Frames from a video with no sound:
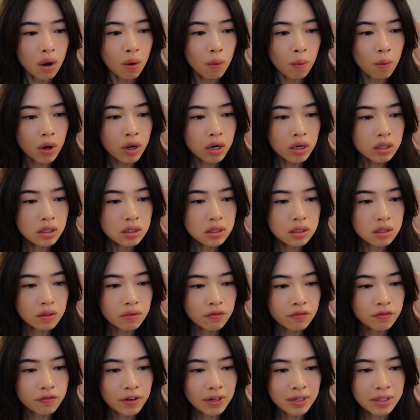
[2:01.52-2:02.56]
what are some
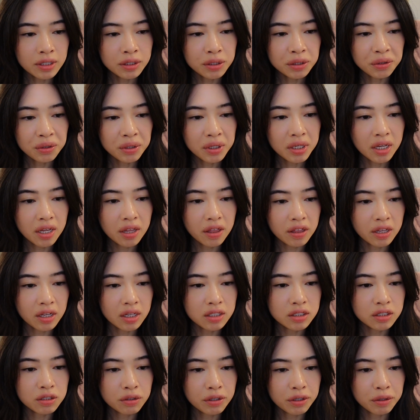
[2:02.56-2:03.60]
fun and unique
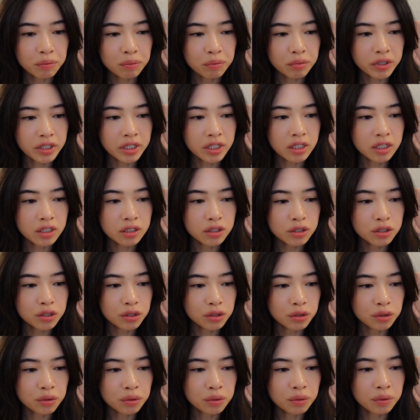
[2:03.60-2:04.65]
things you can bring
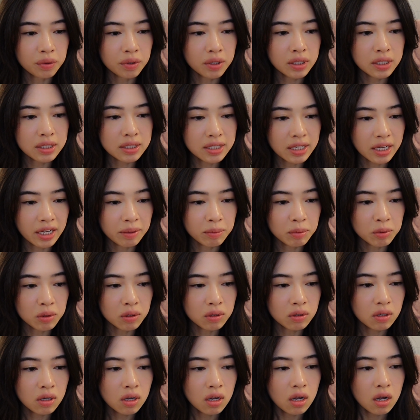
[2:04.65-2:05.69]
to the
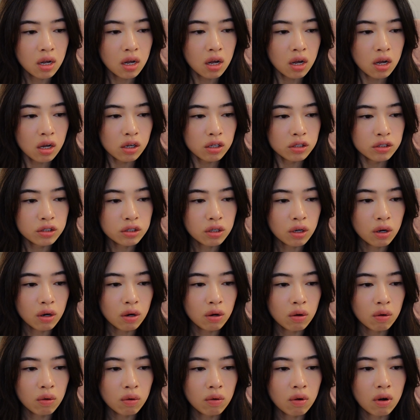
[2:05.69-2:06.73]
table?
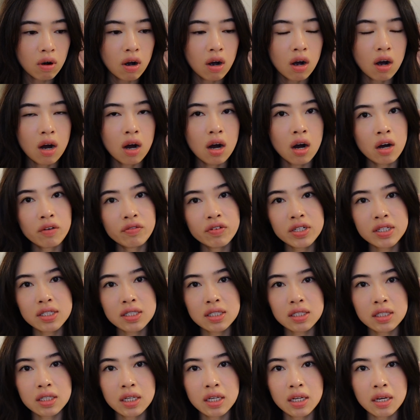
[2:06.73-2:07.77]
So
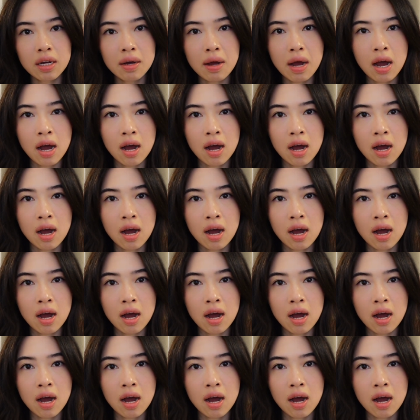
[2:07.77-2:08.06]
obviously,